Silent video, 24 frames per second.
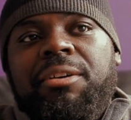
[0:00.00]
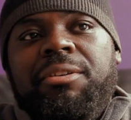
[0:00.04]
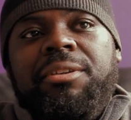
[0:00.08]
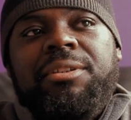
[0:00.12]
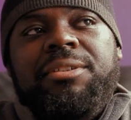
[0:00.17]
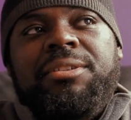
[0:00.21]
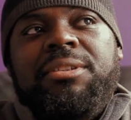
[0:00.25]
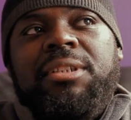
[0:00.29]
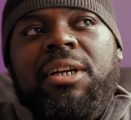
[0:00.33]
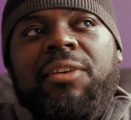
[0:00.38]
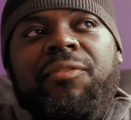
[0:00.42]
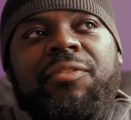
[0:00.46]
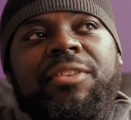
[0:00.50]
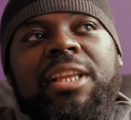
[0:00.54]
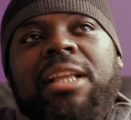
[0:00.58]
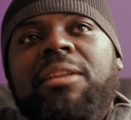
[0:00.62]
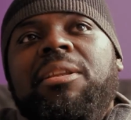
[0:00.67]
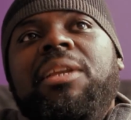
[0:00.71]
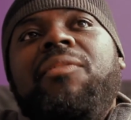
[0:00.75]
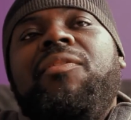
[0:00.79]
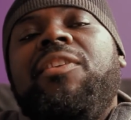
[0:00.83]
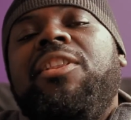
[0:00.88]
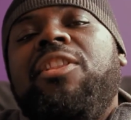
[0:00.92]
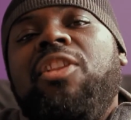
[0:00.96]
your stuff. They
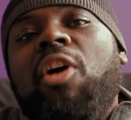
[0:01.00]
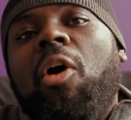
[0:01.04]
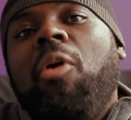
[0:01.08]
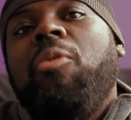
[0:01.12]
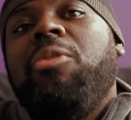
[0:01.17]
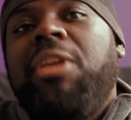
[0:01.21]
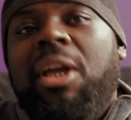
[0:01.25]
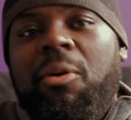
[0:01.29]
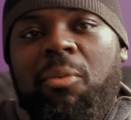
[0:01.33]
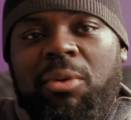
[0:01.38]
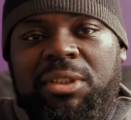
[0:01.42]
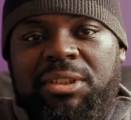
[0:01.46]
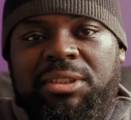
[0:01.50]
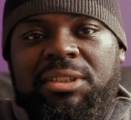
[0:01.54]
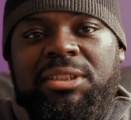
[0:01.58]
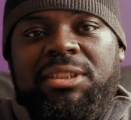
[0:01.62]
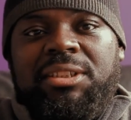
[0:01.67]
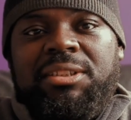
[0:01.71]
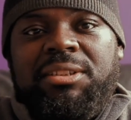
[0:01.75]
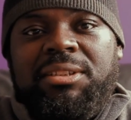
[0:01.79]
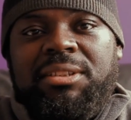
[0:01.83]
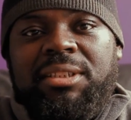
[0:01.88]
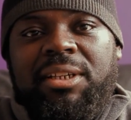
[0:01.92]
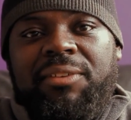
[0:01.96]
don't even know they want to see
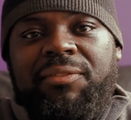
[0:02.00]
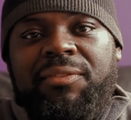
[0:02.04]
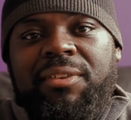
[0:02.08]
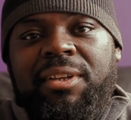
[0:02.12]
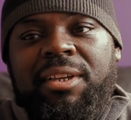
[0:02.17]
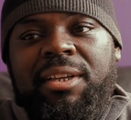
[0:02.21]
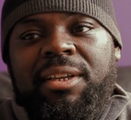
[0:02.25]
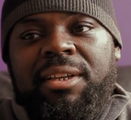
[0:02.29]
your stuff.